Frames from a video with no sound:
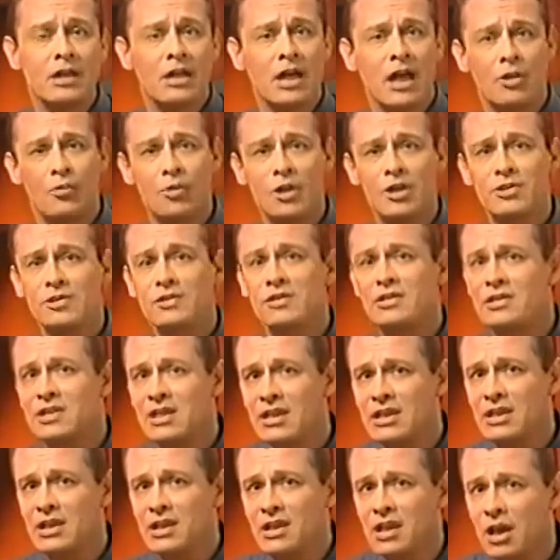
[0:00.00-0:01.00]
I want you to
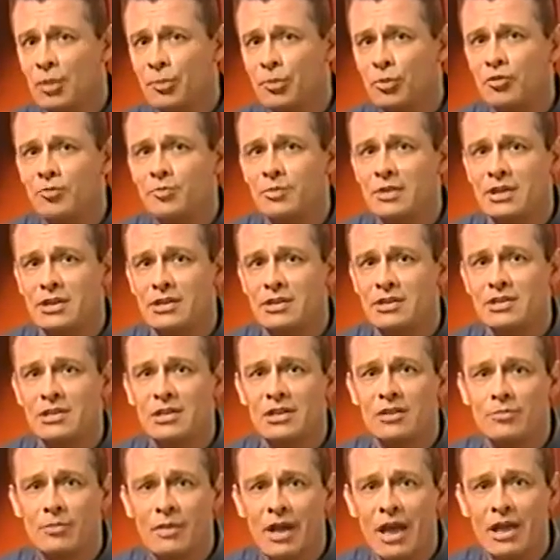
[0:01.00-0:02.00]
take a couple of minutes
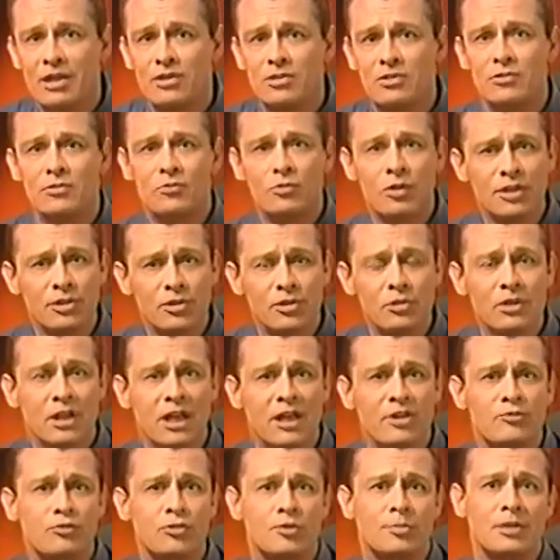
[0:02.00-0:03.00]
and imagine what your
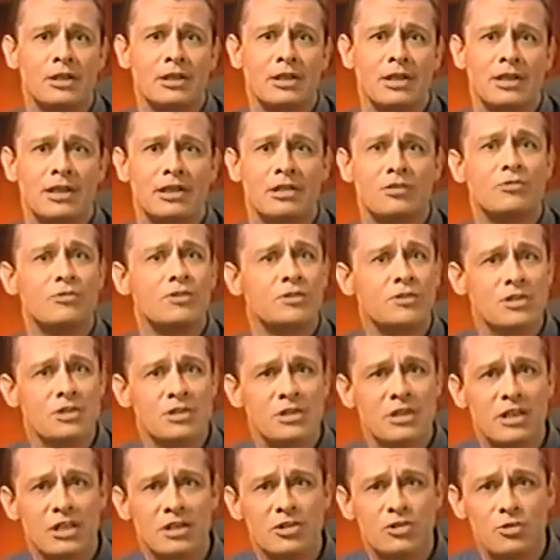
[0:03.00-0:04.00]
life would be like with
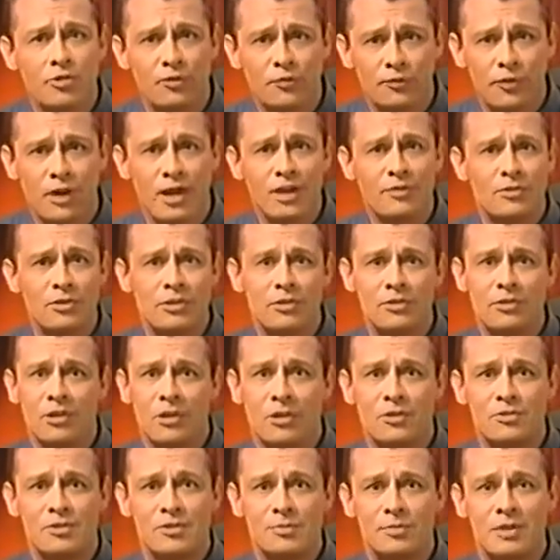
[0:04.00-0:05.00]
just an extra
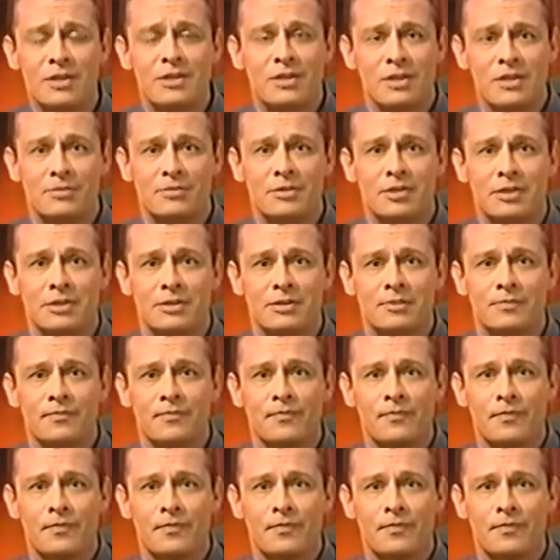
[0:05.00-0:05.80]
$500 a month coming in.